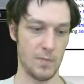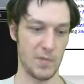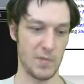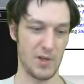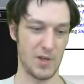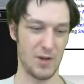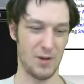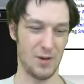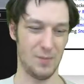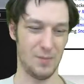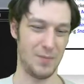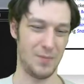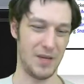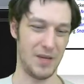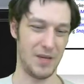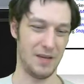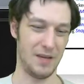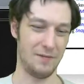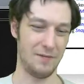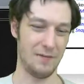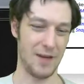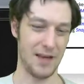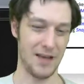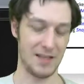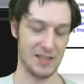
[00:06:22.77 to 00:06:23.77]
Could be
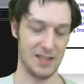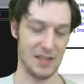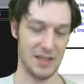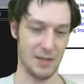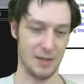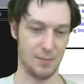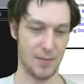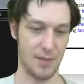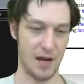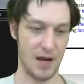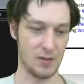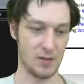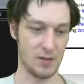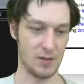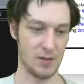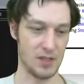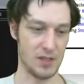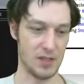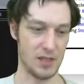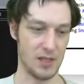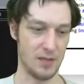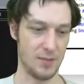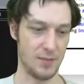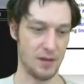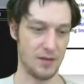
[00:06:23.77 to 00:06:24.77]
fancy and bounce
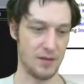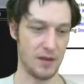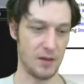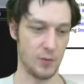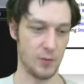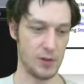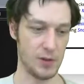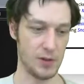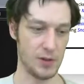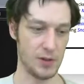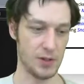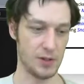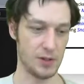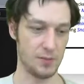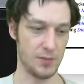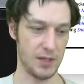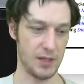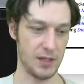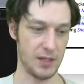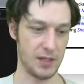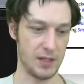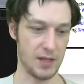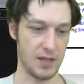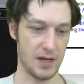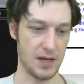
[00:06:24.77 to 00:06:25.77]
it, but I think we just
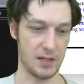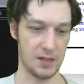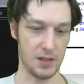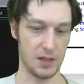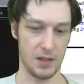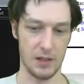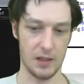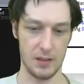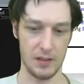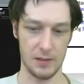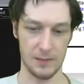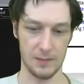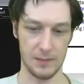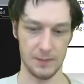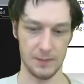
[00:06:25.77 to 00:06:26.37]
play Tassiker.